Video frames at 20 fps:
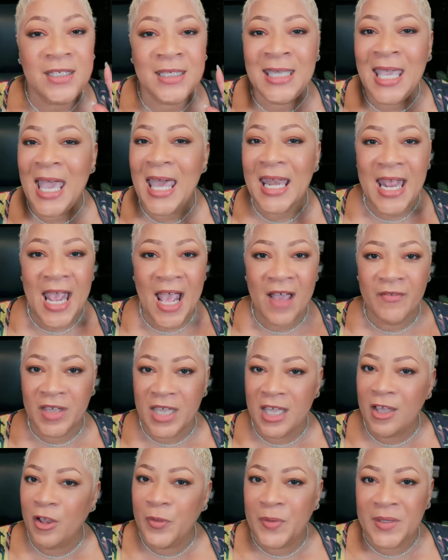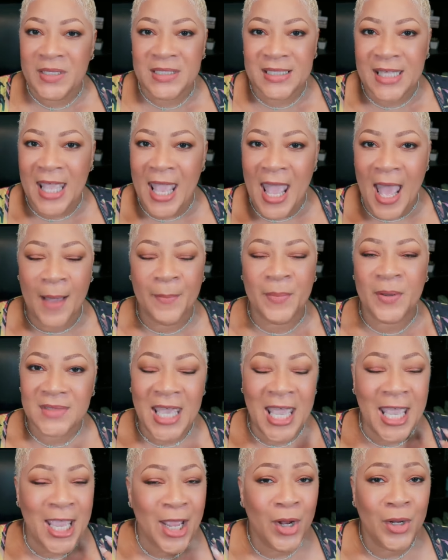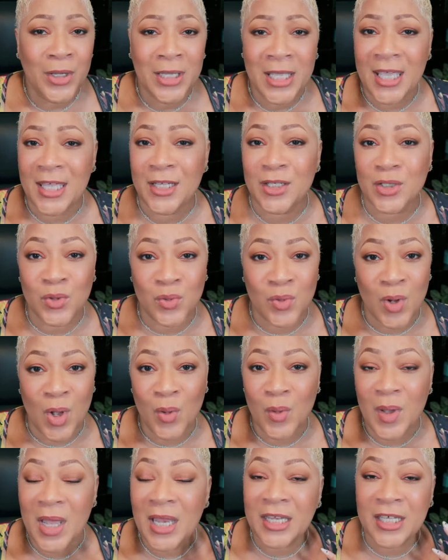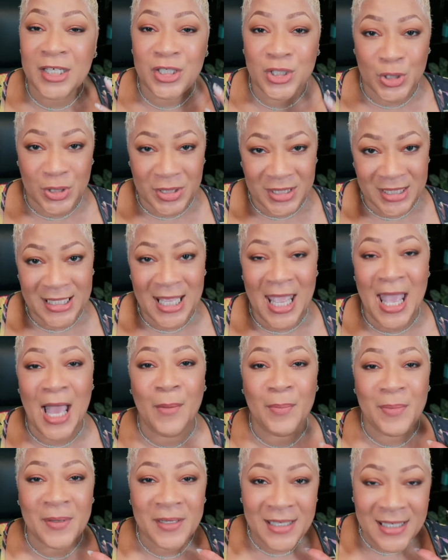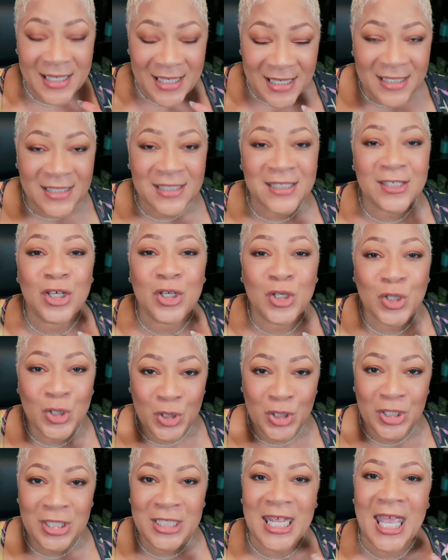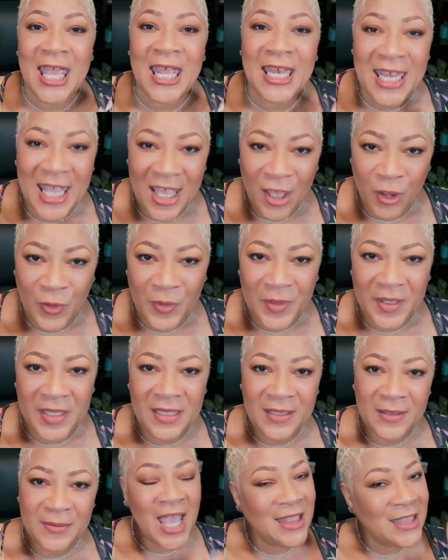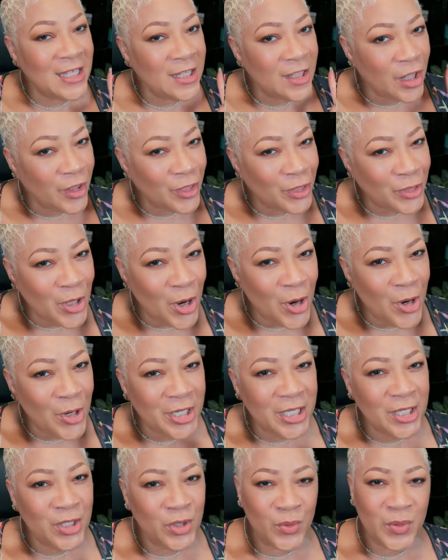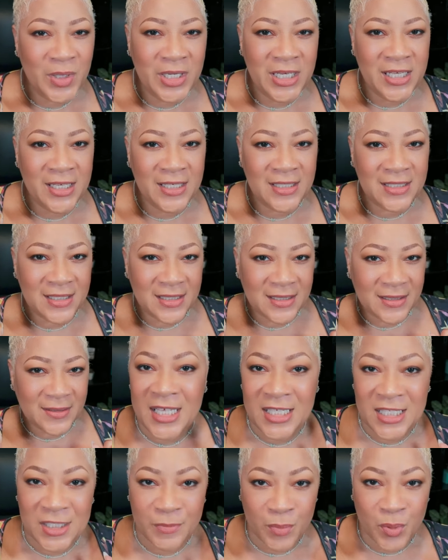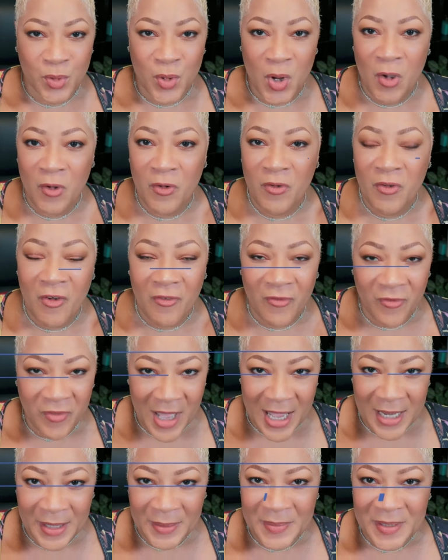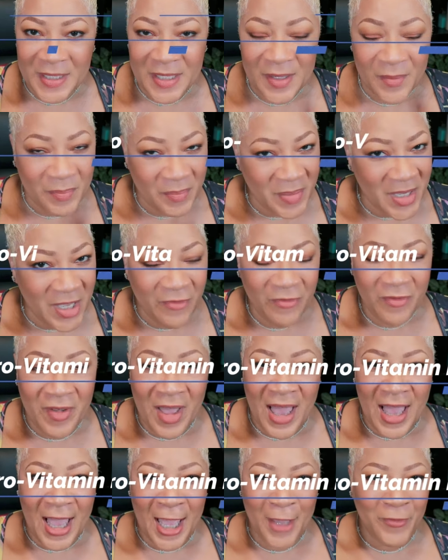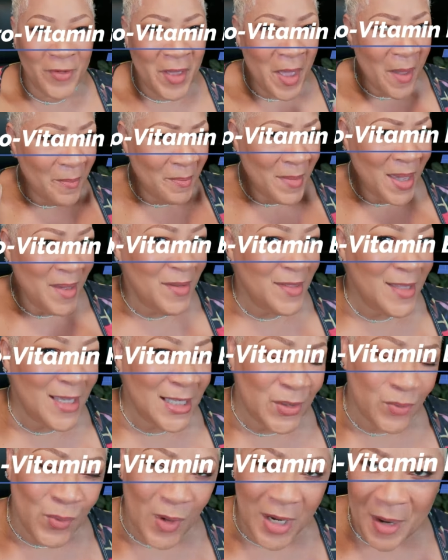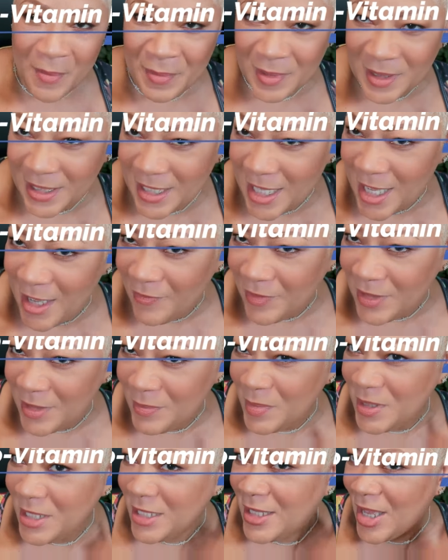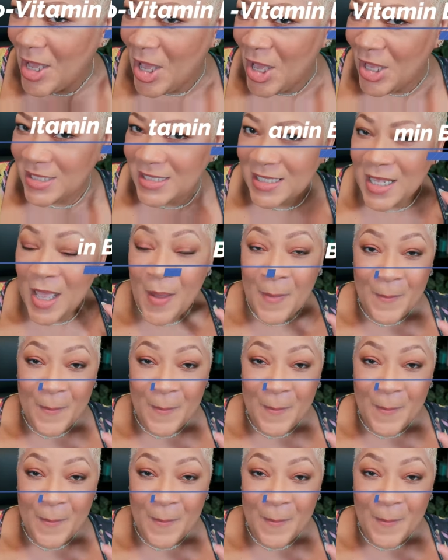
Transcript: You got to have a healthy scalp. Hair can't grow unless your scalp is good and healthy. And then the third ingredient is Pro Vitamin B5. Maybe that's what I'm loving because